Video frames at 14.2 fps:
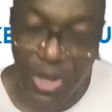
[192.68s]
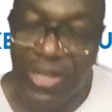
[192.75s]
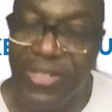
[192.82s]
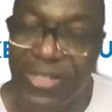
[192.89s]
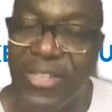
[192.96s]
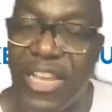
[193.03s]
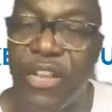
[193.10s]

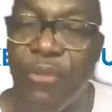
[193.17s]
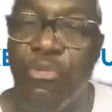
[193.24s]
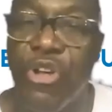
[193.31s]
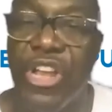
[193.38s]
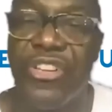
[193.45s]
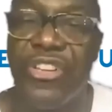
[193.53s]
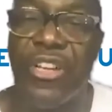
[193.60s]

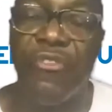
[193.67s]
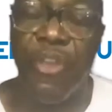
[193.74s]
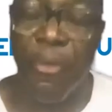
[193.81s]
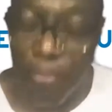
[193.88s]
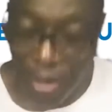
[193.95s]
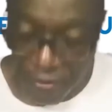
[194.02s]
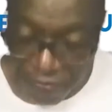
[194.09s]
celebration of the
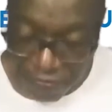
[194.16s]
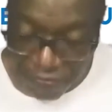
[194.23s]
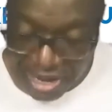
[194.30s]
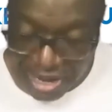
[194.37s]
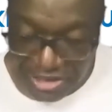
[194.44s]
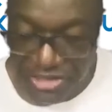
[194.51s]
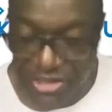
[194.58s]

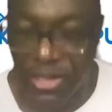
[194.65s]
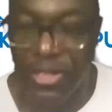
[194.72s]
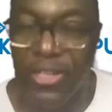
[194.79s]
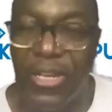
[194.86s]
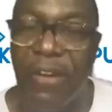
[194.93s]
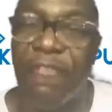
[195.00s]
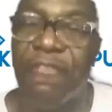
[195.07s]

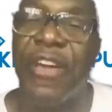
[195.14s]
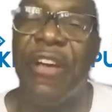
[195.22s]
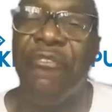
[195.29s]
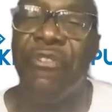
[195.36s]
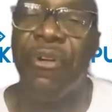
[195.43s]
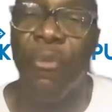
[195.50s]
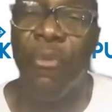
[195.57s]
perfection of
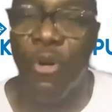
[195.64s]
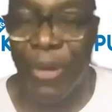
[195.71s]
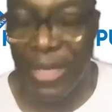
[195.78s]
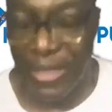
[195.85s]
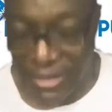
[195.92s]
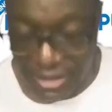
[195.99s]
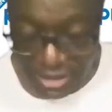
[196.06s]
every
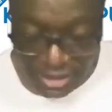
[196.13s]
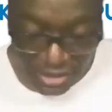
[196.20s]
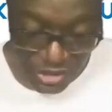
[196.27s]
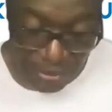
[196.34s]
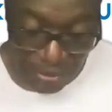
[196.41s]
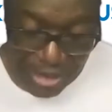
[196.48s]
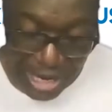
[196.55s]
moment.
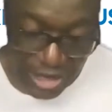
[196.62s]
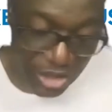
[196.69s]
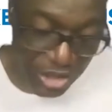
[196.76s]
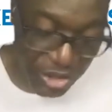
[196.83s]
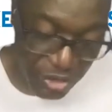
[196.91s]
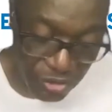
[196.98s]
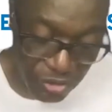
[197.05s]
So I'm kind of
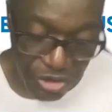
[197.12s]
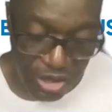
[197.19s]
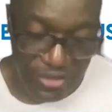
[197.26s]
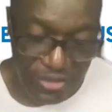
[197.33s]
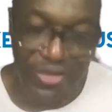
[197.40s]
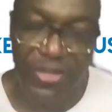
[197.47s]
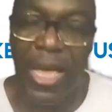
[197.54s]

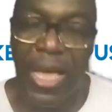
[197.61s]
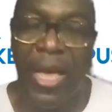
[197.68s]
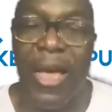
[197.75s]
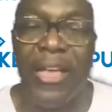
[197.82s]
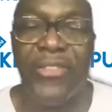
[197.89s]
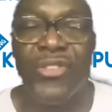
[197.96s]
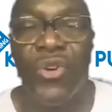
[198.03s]
curious
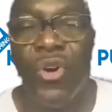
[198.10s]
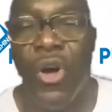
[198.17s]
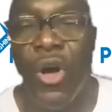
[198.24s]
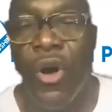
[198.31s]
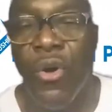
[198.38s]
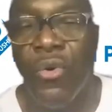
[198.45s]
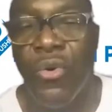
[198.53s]
as to
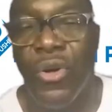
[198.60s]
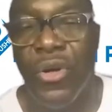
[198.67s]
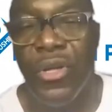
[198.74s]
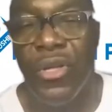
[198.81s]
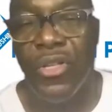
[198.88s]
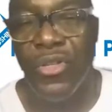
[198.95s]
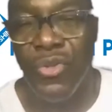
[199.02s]
how
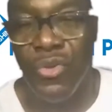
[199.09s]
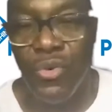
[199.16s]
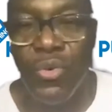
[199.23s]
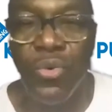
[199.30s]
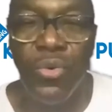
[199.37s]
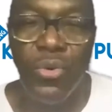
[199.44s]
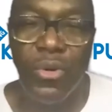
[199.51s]

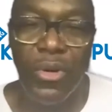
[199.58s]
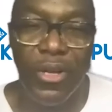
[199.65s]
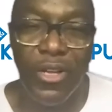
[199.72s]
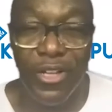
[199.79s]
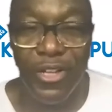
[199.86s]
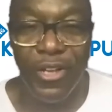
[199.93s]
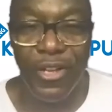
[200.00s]
you,
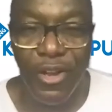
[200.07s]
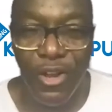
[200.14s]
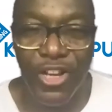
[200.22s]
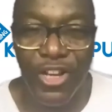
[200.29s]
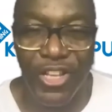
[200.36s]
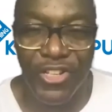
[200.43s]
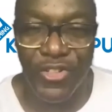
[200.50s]

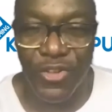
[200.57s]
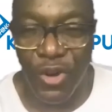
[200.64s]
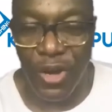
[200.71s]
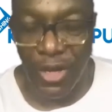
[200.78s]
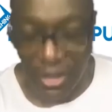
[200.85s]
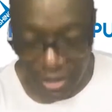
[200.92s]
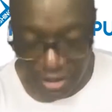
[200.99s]
Claudette
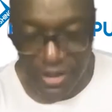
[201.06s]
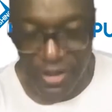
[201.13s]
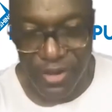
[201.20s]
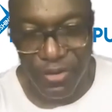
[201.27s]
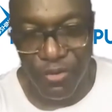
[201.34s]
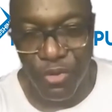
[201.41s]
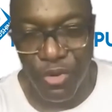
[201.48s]
Joy,
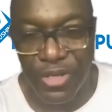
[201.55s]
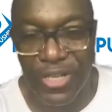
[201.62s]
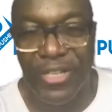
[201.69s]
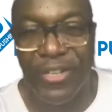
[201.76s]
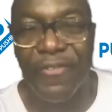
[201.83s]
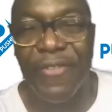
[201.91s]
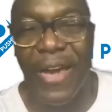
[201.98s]
would
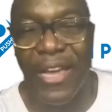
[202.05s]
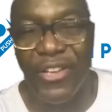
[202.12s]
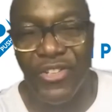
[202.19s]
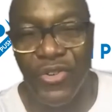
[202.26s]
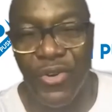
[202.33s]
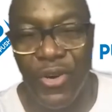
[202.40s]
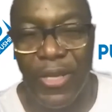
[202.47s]
define
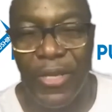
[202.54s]
joy.